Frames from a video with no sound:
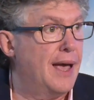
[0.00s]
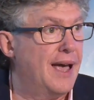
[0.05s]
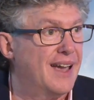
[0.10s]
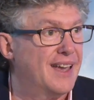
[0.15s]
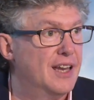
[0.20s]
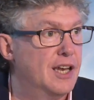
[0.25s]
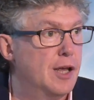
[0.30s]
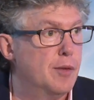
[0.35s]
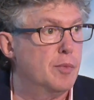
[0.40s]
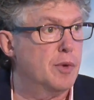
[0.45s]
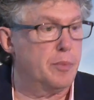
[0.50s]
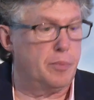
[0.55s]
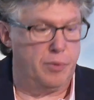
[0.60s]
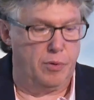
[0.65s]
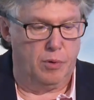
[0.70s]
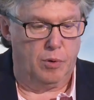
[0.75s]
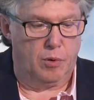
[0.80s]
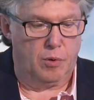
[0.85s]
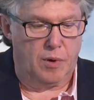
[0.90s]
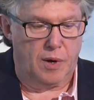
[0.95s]
academic
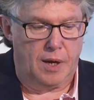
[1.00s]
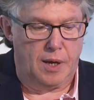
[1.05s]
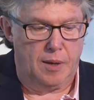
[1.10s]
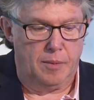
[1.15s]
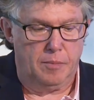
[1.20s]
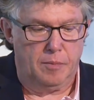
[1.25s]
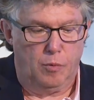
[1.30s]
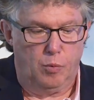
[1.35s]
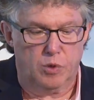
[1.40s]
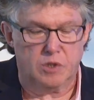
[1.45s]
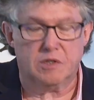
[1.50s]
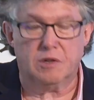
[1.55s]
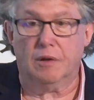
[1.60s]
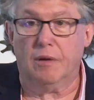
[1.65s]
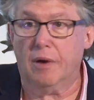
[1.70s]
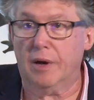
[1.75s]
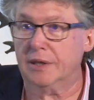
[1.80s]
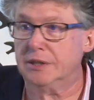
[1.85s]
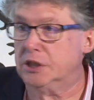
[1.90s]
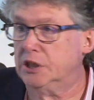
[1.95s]
program was
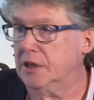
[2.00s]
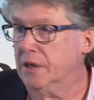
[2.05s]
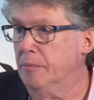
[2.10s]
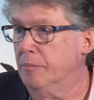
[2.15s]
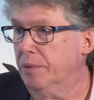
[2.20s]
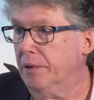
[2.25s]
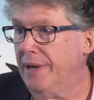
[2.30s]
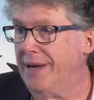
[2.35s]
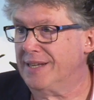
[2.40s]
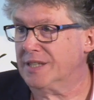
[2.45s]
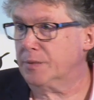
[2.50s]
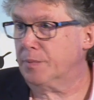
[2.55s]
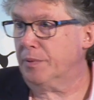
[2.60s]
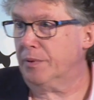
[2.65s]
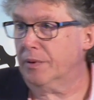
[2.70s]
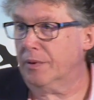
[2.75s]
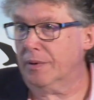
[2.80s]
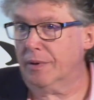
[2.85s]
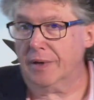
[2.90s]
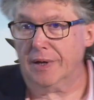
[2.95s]
launched in
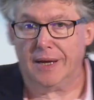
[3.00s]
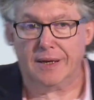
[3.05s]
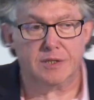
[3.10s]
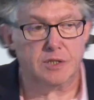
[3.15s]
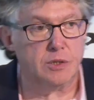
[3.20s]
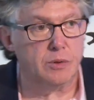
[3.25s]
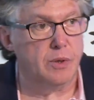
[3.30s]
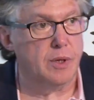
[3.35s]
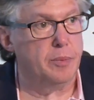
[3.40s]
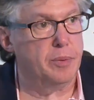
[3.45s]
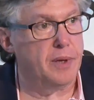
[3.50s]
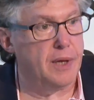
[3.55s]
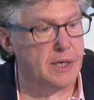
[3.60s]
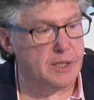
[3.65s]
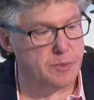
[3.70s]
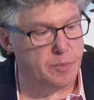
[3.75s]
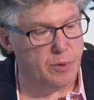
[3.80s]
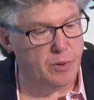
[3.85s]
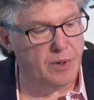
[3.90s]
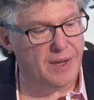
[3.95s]
Plattsburgh, at SUNY
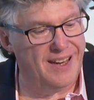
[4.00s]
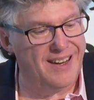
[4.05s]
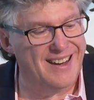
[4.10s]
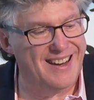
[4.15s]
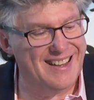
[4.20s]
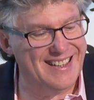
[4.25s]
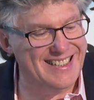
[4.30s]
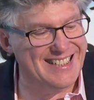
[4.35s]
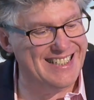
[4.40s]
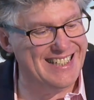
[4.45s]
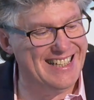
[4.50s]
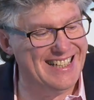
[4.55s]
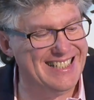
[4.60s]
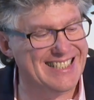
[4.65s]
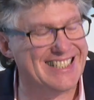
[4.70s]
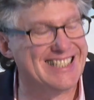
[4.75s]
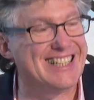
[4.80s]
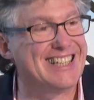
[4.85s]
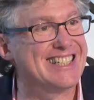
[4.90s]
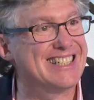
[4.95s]
Plattsburgh, in
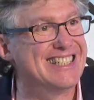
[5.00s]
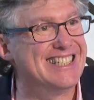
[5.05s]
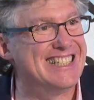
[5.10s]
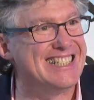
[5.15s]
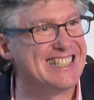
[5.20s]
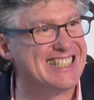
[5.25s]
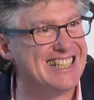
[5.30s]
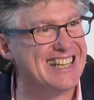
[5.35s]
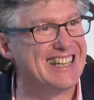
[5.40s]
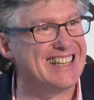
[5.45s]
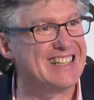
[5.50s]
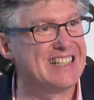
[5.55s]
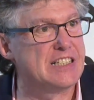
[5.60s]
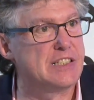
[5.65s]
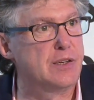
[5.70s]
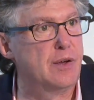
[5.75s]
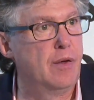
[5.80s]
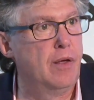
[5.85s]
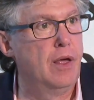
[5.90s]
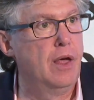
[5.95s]

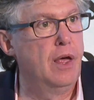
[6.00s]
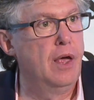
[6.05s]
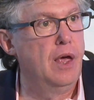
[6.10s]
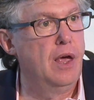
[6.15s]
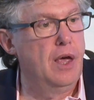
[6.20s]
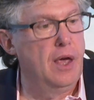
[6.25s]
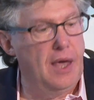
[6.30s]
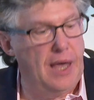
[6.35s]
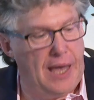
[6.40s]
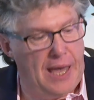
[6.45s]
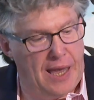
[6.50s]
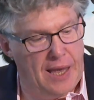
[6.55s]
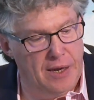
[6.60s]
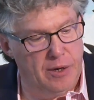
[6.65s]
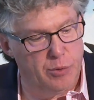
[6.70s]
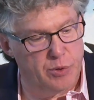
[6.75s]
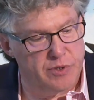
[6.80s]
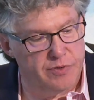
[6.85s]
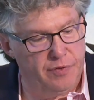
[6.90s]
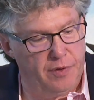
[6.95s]
1966.
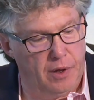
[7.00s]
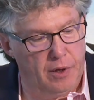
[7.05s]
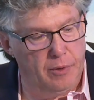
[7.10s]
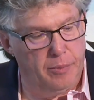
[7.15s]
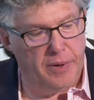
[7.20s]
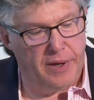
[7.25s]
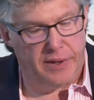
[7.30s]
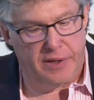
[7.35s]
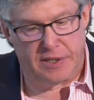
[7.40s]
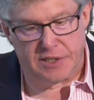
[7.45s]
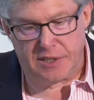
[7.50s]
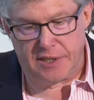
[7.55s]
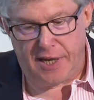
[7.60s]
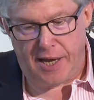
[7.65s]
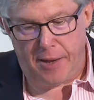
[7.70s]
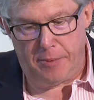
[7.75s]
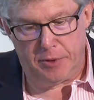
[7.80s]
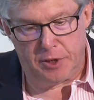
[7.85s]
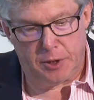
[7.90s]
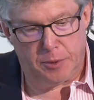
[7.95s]
And it was followed by the
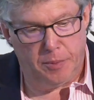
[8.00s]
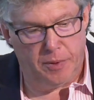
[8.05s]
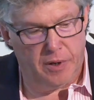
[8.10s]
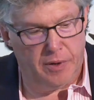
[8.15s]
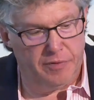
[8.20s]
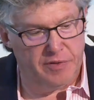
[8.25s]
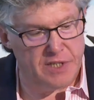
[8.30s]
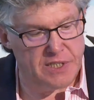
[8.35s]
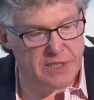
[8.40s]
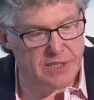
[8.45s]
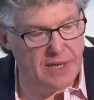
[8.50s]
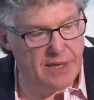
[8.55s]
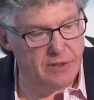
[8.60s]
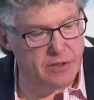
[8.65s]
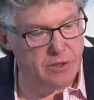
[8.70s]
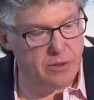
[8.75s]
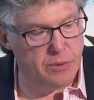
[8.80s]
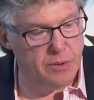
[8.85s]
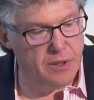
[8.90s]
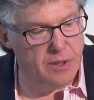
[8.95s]
establishment of the
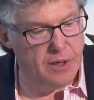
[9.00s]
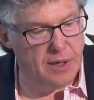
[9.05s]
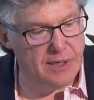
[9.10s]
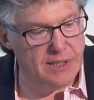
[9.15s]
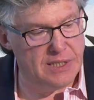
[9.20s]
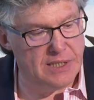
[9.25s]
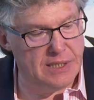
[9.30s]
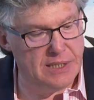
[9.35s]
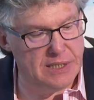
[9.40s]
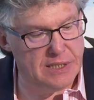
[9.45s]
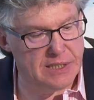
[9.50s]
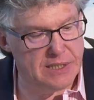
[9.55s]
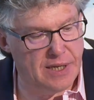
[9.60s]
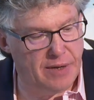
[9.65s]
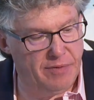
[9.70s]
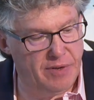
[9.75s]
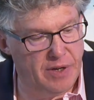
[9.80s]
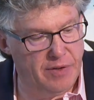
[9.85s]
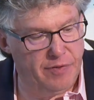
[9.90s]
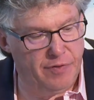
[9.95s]
center in
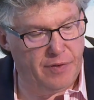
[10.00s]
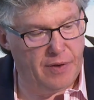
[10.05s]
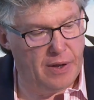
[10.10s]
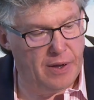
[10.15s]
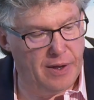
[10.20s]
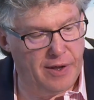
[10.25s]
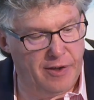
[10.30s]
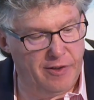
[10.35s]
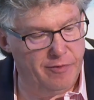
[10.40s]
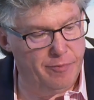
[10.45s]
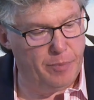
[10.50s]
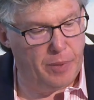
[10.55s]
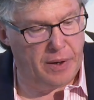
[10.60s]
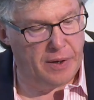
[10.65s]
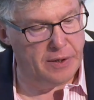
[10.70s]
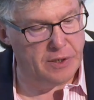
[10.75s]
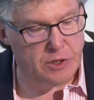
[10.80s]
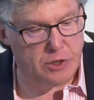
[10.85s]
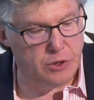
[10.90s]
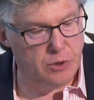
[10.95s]
1975
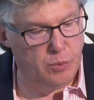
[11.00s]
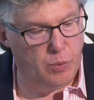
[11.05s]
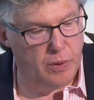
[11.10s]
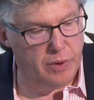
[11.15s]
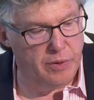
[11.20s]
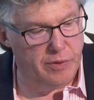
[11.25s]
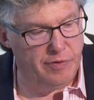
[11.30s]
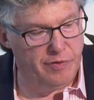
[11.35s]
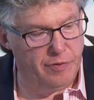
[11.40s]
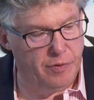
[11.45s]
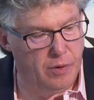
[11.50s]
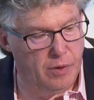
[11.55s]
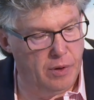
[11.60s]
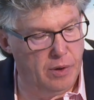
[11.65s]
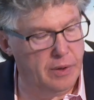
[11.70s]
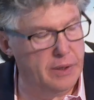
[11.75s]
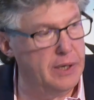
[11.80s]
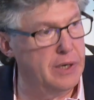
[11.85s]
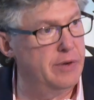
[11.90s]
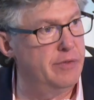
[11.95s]
by two
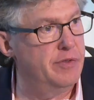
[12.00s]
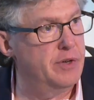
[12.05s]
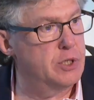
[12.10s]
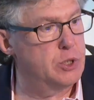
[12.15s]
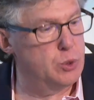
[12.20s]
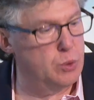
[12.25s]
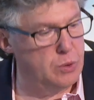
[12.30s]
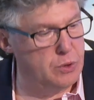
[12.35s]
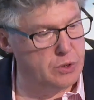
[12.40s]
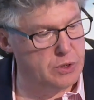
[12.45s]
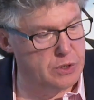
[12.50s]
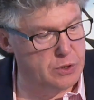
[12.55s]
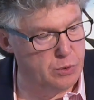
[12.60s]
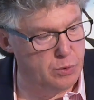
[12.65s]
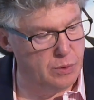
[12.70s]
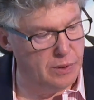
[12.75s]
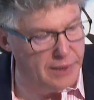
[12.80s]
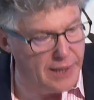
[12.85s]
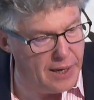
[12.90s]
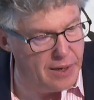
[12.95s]
wonderful individuals
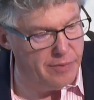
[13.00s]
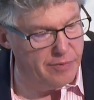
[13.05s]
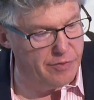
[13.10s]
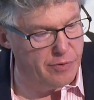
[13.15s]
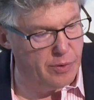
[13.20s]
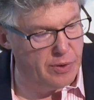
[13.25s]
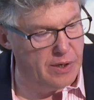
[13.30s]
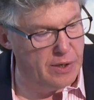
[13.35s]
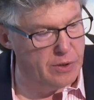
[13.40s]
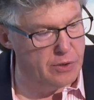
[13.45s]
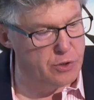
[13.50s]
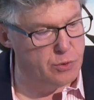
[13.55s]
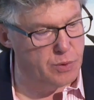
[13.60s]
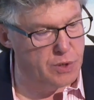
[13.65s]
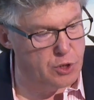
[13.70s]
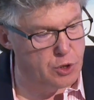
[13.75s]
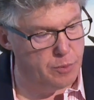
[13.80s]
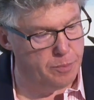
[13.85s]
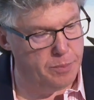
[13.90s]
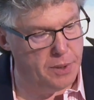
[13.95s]
who led it for years,
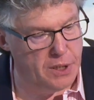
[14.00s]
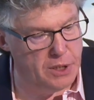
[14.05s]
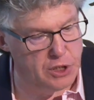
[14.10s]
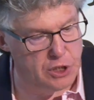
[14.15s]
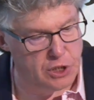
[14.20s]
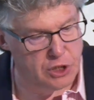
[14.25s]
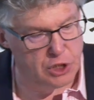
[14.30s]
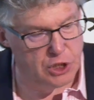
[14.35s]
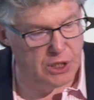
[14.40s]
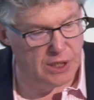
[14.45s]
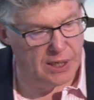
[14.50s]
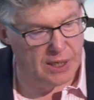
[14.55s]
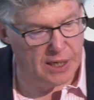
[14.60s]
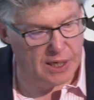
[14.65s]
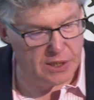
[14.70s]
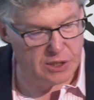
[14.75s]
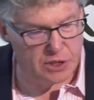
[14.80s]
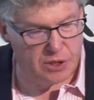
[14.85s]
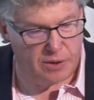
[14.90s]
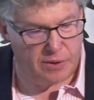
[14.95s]
Richard Beach and Gene
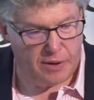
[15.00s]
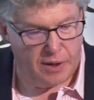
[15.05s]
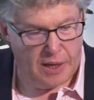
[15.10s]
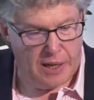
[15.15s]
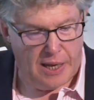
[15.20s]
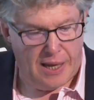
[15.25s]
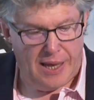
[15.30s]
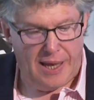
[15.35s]
Kistner.